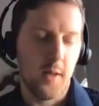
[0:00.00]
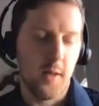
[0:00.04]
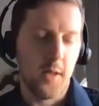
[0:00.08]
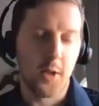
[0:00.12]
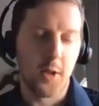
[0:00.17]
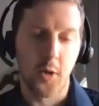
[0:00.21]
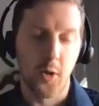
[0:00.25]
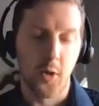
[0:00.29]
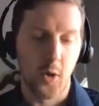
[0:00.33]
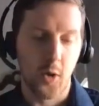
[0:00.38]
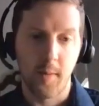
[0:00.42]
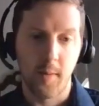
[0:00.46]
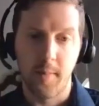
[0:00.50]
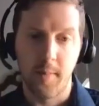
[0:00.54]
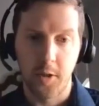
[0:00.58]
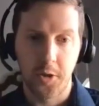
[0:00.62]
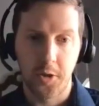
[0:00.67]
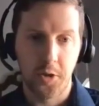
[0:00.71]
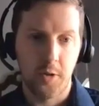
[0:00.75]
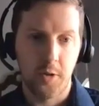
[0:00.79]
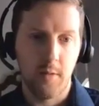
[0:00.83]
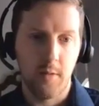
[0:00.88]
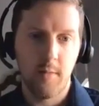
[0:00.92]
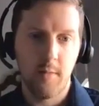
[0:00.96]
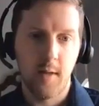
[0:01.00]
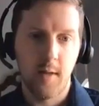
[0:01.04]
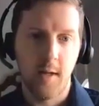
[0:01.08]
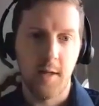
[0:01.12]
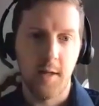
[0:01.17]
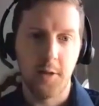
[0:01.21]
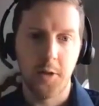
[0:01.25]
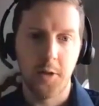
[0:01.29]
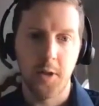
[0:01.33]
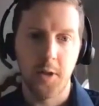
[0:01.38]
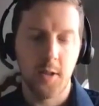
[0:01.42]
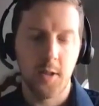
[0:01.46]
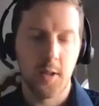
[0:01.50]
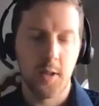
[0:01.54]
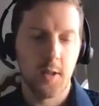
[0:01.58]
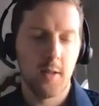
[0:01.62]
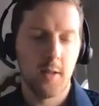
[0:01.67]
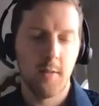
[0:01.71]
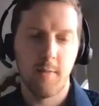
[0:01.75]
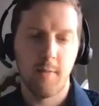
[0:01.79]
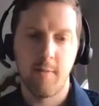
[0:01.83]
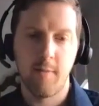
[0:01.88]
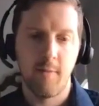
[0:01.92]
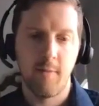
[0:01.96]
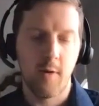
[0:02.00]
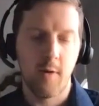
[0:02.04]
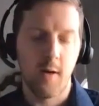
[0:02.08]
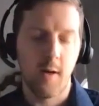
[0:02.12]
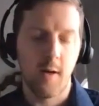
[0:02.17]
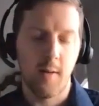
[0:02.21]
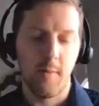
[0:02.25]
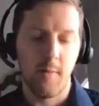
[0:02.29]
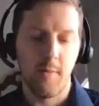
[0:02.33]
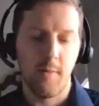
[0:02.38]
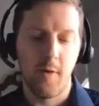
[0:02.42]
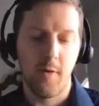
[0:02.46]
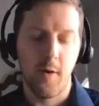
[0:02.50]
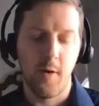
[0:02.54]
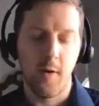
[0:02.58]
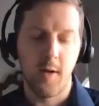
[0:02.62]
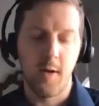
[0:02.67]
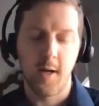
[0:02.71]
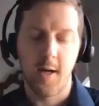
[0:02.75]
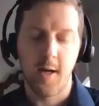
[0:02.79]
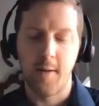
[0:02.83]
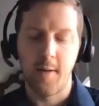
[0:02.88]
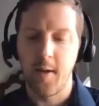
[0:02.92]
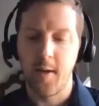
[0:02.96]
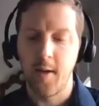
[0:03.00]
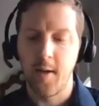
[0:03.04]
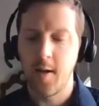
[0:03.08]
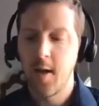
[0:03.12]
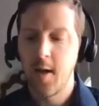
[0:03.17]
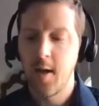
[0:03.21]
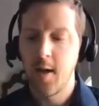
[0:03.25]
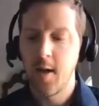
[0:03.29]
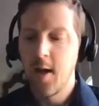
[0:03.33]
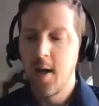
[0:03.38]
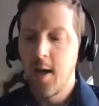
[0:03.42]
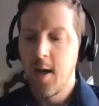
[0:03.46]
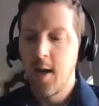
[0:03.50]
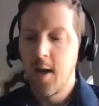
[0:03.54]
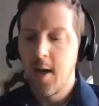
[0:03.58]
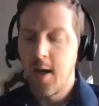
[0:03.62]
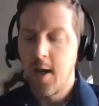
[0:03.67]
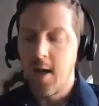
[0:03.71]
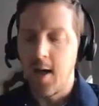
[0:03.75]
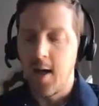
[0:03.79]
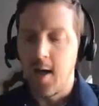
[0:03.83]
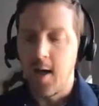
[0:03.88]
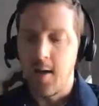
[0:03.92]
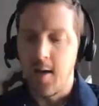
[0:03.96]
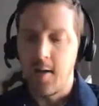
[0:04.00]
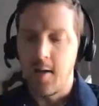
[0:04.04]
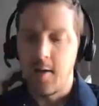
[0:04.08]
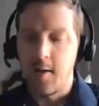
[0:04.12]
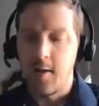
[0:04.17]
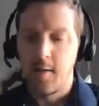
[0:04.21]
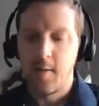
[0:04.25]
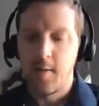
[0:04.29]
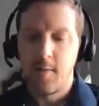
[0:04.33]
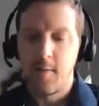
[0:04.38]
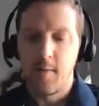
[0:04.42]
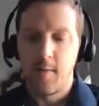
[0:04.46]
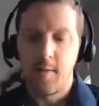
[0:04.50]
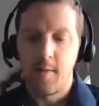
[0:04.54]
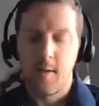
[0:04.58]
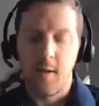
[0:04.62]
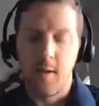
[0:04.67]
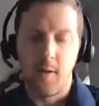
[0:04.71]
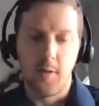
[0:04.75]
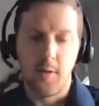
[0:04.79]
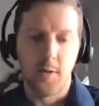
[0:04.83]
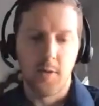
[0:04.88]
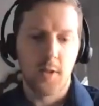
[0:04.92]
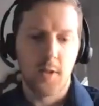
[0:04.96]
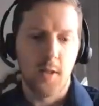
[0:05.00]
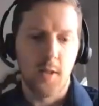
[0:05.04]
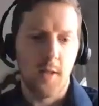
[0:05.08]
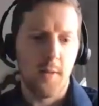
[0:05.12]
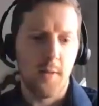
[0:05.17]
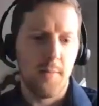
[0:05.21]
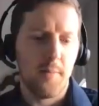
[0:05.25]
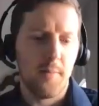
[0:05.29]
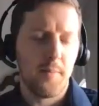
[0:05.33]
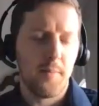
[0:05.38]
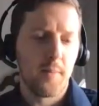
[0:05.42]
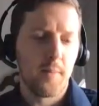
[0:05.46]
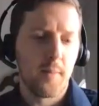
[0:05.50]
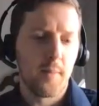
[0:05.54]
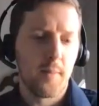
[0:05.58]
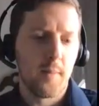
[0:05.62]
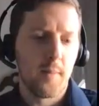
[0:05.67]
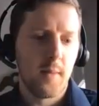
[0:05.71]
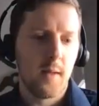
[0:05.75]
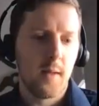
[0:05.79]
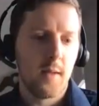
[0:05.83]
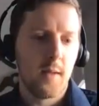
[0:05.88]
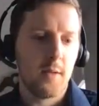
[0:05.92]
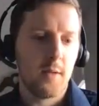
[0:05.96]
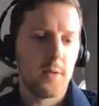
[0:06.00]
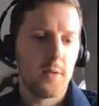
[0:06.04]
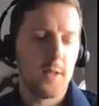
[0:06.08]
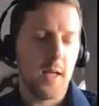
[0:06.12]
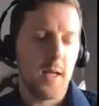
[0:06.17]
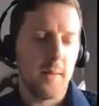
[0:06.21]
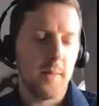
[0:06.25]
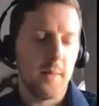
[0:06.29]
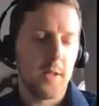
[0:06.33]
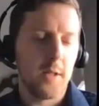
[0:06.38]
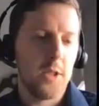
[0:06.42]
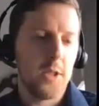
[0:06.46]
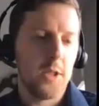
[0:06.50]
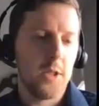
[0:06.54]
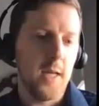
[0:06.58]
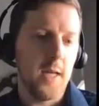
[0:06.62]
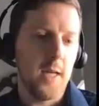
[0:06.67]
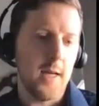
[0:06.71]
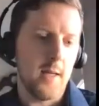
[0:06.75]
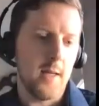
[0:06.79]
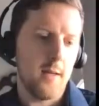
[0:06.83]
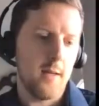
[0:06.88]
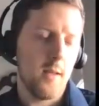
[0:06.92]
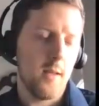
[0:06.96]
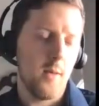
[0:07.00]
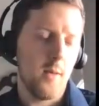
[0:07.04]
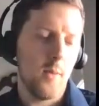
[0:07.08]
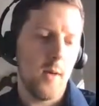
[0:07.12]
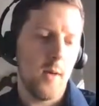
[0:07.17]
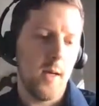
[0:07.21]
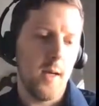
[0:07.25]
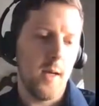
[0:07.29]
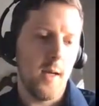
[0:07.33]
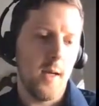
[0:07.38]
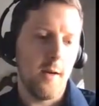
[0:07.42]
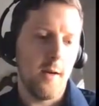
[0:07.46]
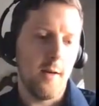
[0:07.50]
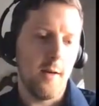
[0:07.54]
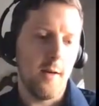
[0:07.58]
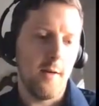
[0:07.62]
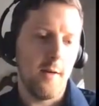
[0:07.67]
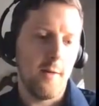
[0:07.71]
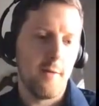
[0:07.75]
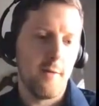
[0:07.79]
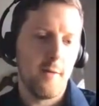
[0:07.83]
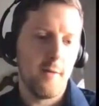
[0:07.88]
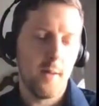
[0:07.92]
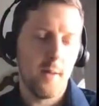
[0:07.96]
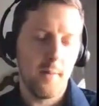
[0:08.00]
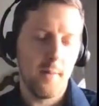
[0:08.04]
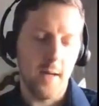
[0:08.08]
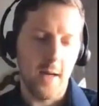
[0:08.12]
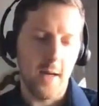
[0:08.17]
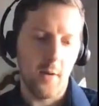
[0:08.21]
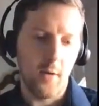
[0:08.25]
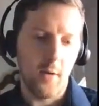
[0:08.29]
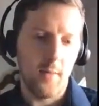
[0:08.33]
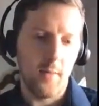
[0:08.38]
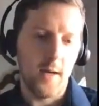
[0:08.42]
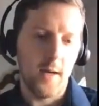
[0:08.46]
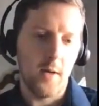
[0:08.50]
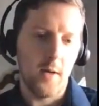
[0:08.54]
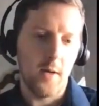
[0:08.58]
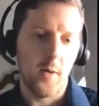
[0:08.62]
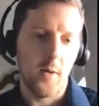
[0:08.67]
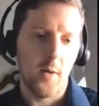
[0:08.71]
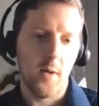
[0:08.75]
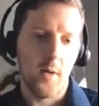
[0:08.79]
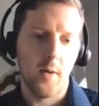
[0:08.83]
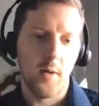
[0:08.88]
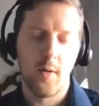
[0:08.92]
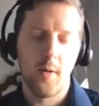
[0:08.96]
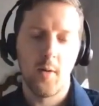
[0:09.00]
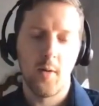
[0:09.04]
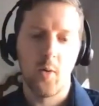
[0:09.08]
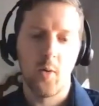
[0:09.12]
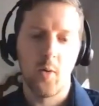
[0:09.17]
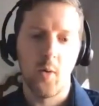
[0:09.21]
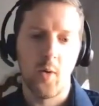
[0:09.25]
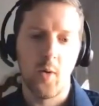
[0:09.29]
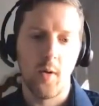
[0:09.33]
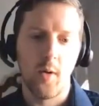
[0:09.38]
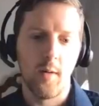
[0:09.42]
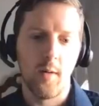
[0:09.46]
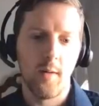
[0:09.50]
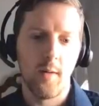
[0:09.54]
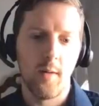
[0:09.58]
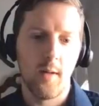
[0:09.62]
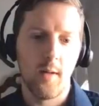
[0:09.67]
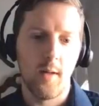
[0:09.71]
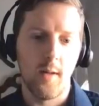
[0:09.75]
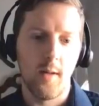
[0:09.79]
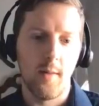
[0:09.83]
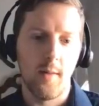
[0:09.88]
internal combustion engines, very common, and there's not much yet in the way of battery power or